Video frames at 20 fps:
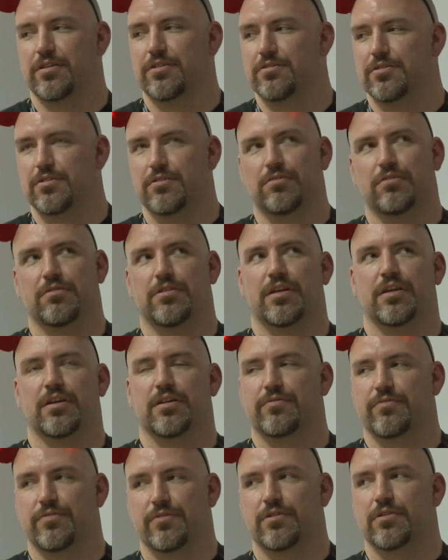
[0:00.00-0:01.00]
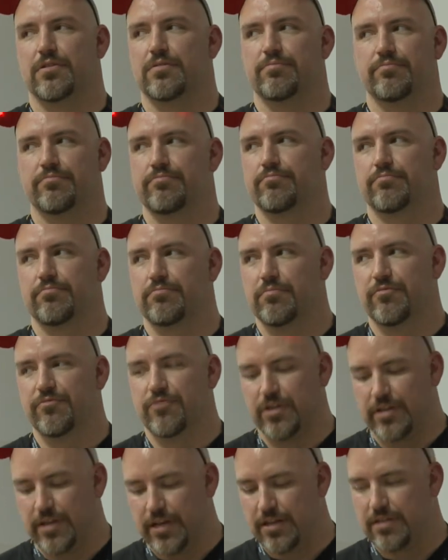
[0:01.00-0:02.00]
to use the whole thing for
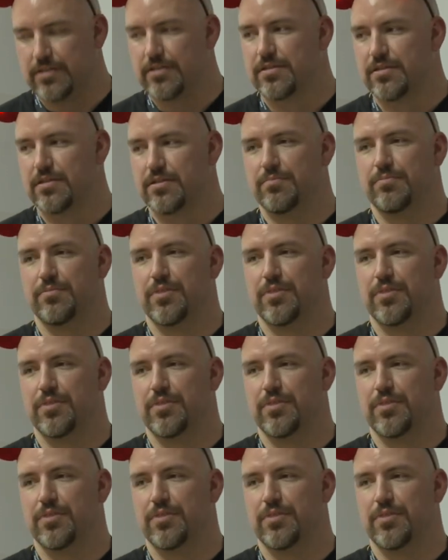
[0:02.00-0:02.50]
FreeNAS,